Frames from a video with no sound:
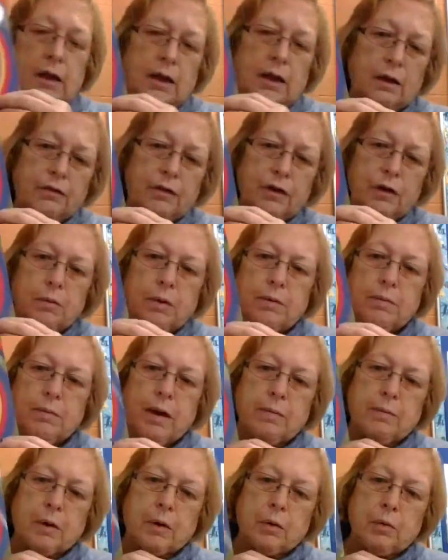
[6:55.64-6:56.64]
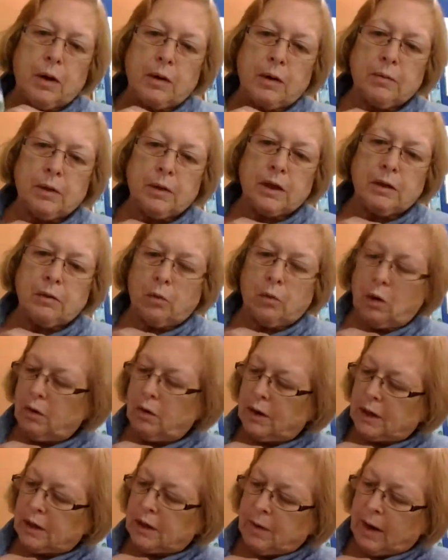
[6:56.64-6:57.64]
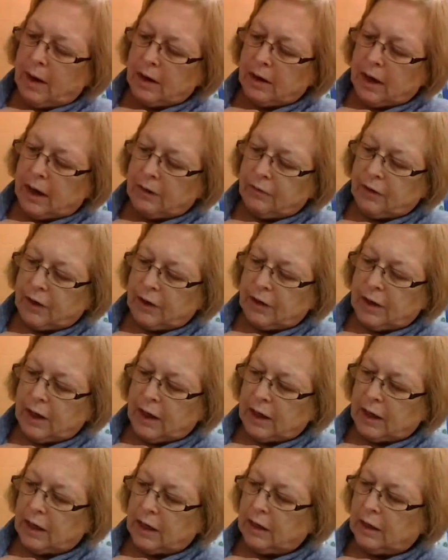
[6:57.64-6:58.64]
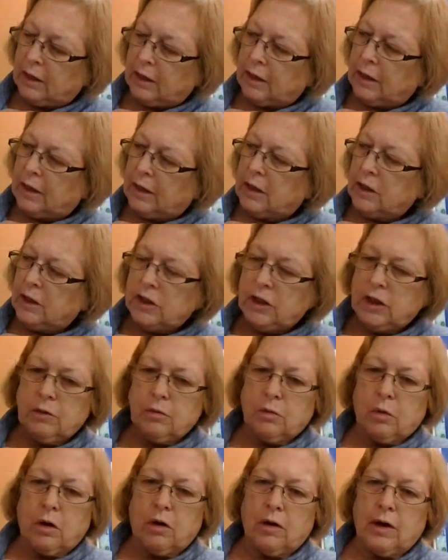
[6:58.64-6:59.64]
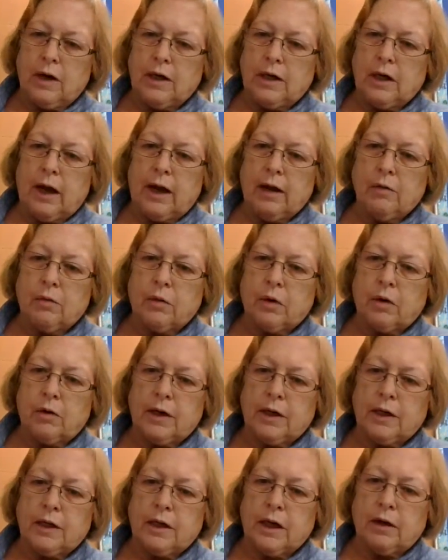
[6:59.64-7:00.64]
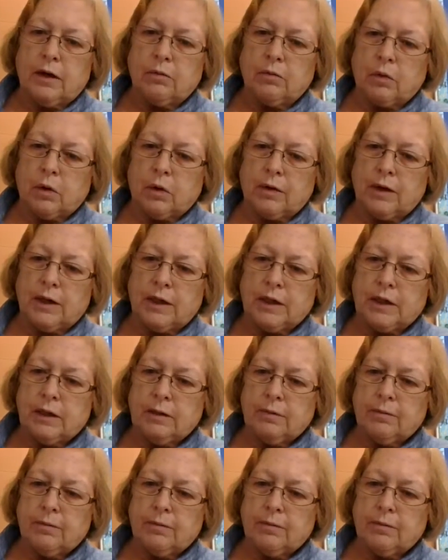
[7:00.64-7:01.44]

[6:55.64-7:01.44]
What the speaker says: if you remember, Wimberly worried about everything. She worried and worried and worried.